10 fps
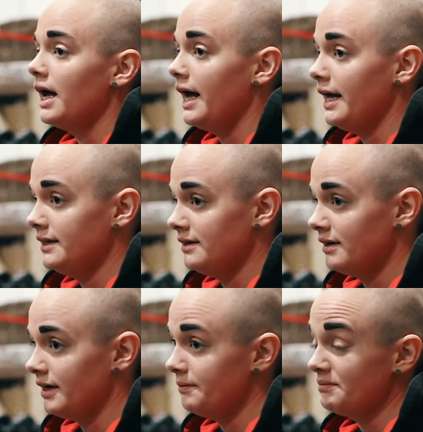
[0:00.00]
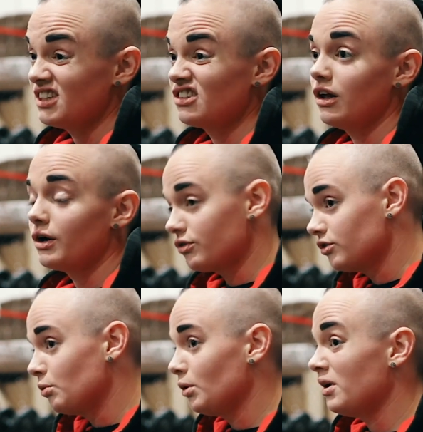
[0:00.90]
and there's a lot of
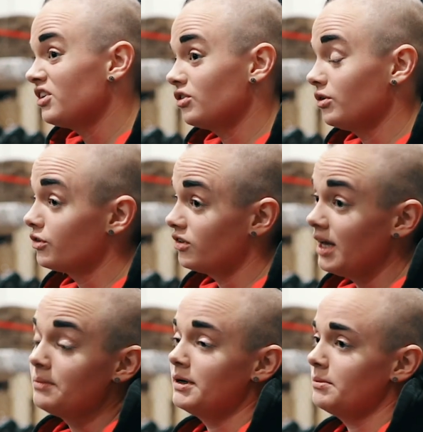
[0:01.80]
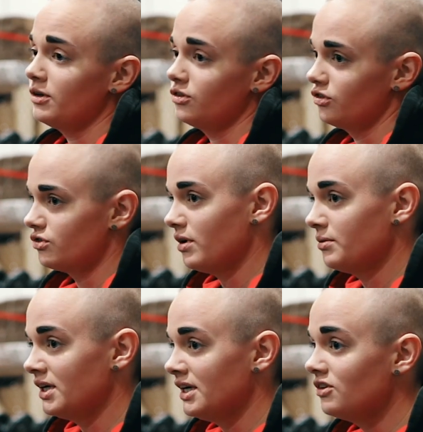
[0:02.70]
small muscles and big muscles
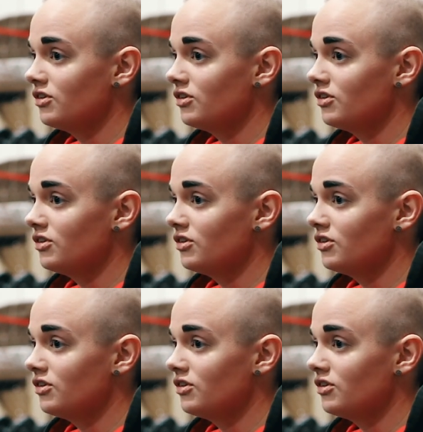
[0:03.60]
surrounding it.